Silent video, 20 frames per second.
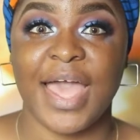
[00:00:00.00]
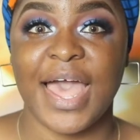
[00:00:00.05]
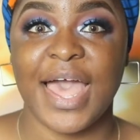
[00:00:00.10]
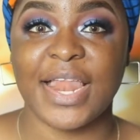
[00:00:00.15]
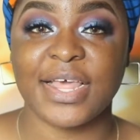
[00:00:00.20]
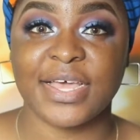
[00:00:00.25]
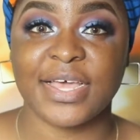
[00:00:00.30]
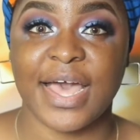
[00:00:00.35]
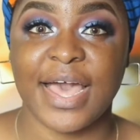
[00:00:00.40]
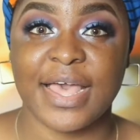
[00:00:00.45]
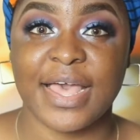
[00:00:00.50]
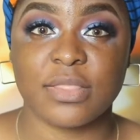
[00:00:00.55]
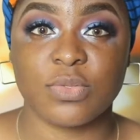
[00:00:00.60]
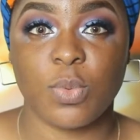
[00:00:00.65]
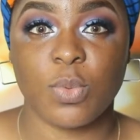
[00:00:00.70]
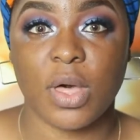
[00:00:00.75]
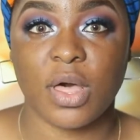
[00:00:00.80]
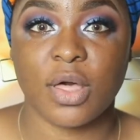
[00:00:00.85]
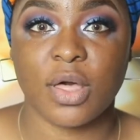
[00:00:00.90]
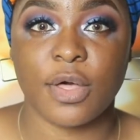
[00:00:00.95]
Hello guys,
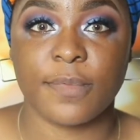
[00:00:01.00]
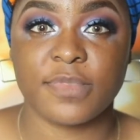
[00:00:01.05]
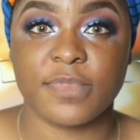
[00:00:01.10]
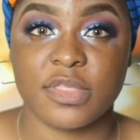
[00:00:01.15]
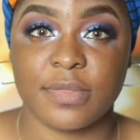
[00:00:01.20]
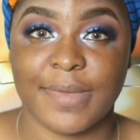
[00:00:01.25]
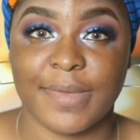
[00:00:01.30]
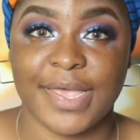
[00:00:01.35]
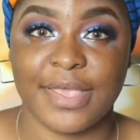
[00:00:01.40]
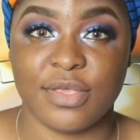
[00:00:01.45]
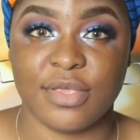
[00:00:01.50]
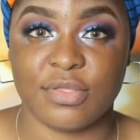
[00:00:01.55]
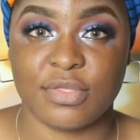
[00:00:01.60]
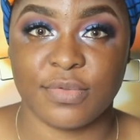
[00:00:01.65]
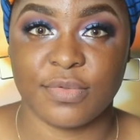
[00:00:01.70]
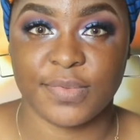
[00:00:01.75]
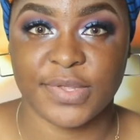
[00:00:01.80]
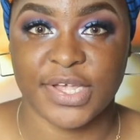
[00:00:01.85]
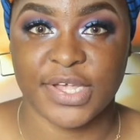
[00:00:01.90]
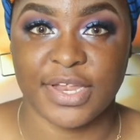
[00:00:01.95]
welcome to my
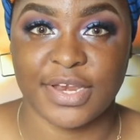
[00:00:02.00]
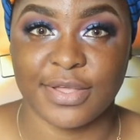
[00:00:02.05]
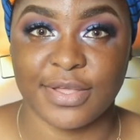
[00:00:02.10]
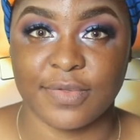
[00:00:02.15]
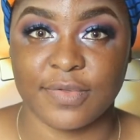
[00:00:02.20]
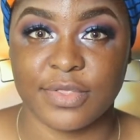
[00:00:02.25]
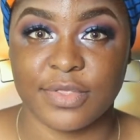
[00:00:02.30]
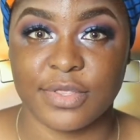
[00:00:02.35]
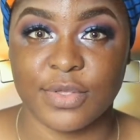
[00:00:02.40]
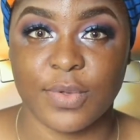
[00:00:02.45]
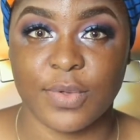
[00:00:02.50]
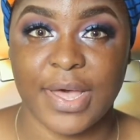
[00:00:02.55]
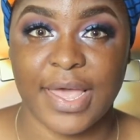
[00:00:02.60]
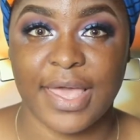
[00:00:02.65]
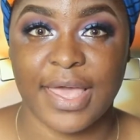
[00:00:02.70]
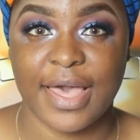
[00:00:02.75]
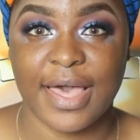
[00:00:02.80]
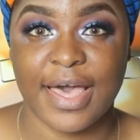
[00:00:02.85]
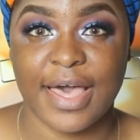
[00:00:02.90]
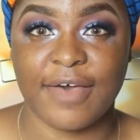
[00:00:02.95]
YouTube channel. So I
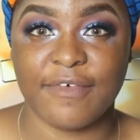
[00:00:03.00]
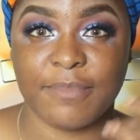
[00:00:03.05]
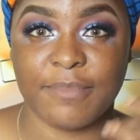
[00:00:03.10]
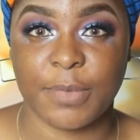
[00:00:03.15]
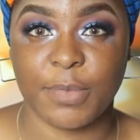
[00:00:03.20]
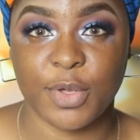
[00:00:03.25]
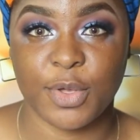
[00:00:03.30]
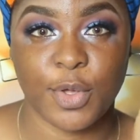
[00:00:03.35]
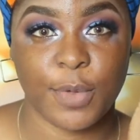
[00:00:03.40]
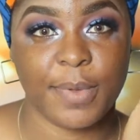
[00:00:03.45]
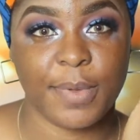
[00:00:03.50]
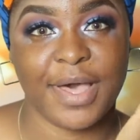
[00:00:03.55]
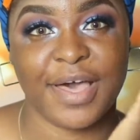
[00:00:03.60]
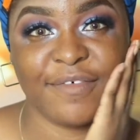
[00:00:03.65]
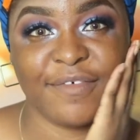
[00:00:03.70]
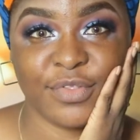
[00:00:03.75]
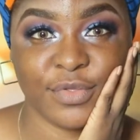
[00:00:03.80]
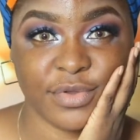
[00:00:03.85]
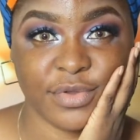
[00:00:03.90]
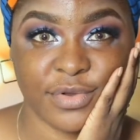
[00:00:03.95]
have my makeup
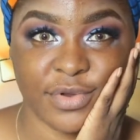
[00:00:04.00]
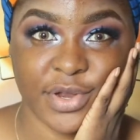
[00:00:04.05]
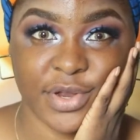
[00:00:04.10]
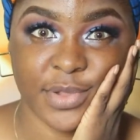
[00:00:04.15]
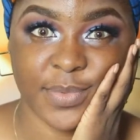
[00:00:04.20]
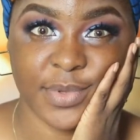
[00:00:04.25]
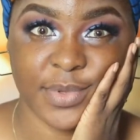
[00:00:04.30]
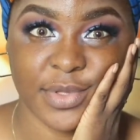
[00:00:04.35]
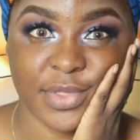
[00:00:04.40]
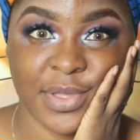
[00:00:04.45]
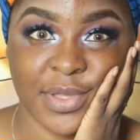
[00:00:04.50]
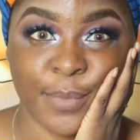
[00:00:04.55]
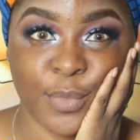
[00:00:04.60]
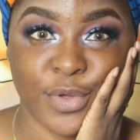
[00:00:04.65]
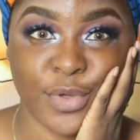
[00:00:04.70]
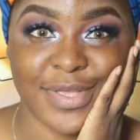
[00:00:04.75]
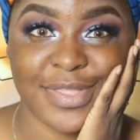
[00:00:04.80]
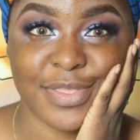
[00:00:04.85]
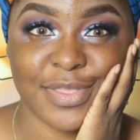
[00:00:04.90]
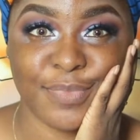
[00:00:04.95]
half done already because I'm
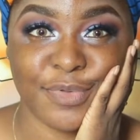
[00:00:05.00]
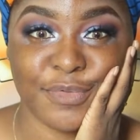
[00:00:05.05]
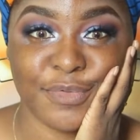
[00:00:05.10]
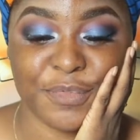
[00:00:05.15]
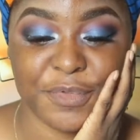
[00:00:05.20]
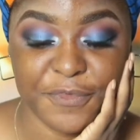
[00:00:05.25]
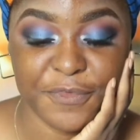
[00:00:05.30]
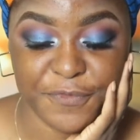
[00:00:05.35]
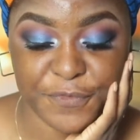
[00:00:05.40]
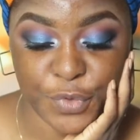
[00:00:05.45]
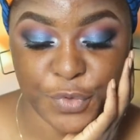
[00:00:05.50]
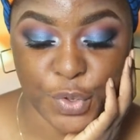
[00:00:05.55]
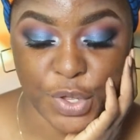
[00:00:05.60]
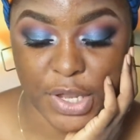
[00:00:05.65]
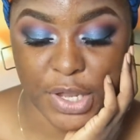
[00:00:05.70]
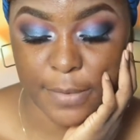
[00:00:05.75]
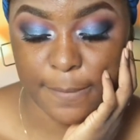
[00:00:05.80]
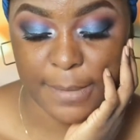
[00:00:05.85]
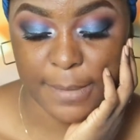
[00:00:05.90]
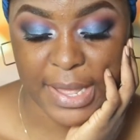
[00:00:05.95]
going to be
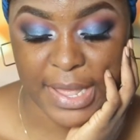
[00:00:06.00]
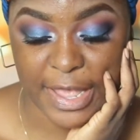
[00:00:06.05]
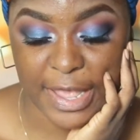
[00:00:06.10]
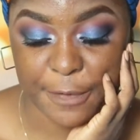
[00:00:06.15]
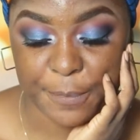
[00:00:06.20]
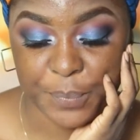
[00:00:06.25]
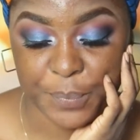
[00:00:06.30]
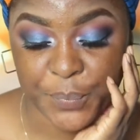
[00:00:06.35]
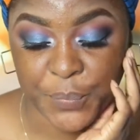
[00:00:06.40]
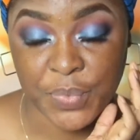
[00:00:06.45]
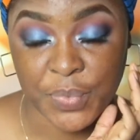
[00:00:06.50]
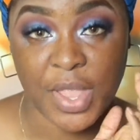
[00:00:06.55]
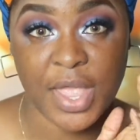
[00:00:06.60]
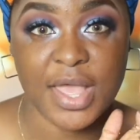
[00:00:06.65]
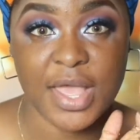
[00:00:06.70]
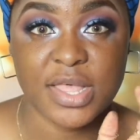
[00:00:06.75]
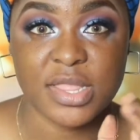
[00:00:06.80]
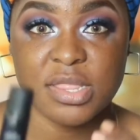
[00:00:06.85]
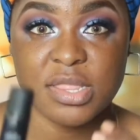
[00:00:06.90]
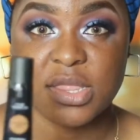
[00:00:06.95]
reviewing my
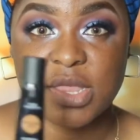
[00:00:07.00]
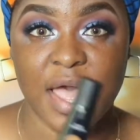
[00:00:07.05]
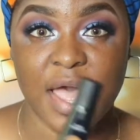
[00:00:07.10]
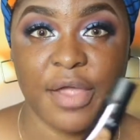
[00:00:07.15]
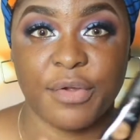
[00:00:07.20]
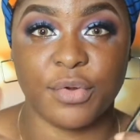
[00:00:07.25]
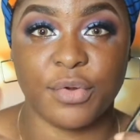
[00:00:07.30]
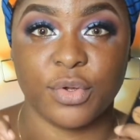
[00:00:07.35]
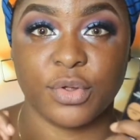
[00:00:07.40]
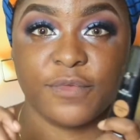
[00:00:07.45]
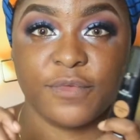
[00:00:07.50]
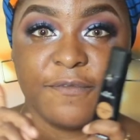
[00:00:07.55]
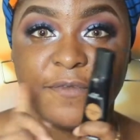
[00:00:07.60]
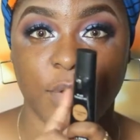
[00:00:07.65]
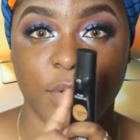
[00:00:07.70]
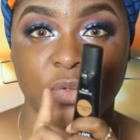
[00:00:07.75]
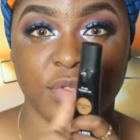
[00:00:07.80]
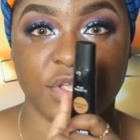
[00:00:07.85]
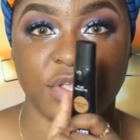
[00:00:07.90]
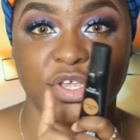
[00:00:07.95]
Zaron
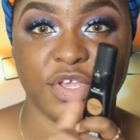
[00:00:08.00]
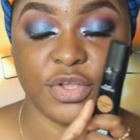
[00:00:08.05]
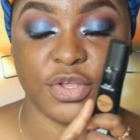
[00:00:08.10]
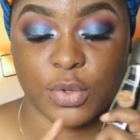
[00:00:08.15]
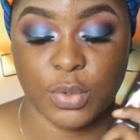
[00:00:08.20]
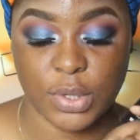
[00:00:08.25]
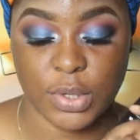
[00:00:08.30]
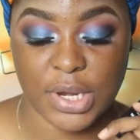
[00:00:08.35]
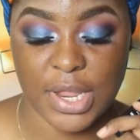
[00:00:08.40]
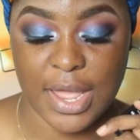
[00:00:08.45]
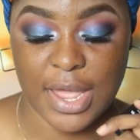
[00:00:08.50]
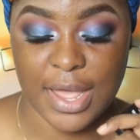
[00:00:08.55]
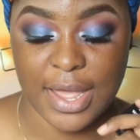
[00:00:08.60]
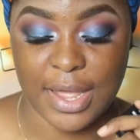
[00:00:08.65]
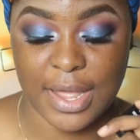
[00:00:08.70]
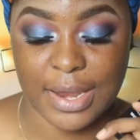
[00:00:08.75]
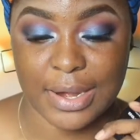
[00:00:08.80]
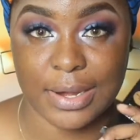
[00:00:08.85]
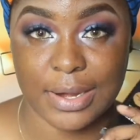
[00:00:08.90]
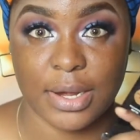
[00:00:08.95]
foundation
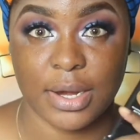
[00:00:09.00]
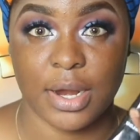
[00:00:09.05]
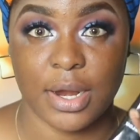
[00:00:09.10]
and